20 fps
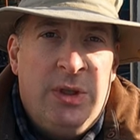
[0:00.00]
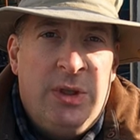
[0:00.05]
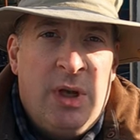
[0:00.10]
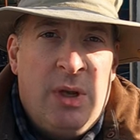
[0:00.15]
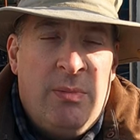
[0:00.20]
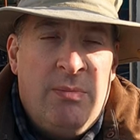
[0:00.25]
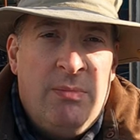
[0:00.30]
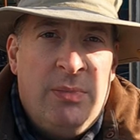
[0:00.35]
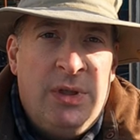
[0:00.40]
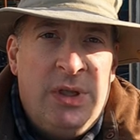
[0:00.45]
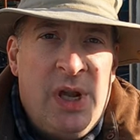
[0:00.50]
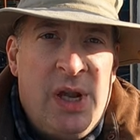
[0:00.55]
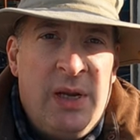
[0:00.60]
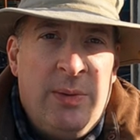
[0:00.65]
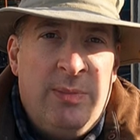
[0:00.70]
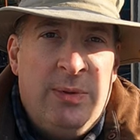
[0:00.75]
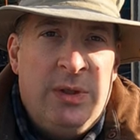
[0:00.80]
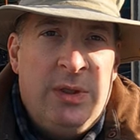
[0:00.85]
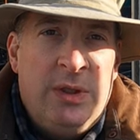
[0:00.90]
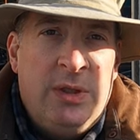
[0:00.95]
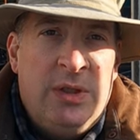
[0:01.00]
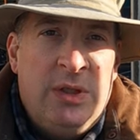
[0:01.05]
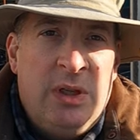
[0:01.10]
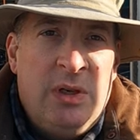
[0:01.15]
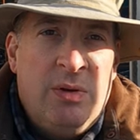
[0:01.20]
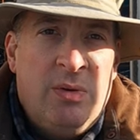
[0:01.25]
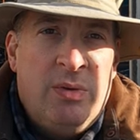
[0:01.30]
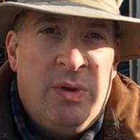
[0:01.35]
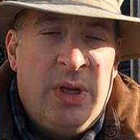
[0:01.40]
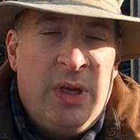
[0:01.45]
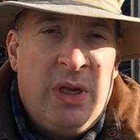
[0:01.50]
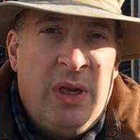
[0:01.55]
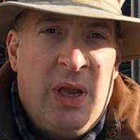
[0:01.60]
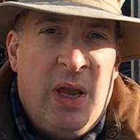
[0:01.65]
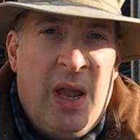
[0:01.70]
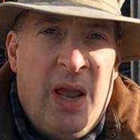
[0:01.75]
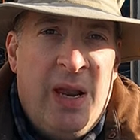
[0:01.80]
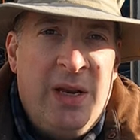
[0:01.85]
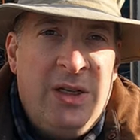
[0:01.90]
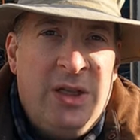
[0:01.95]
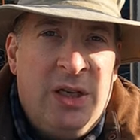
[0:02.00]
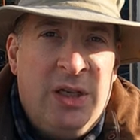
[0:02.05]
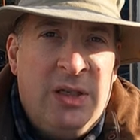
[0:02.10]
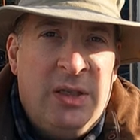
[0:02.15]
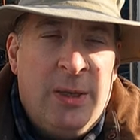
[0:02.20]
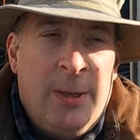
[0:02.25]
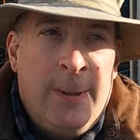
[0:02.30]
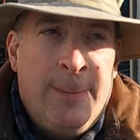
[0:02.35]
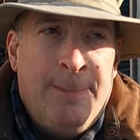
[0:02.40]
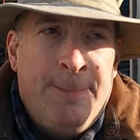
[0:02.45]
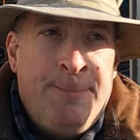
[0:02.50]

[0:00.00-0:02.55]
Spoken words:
some tapes to seal the edges,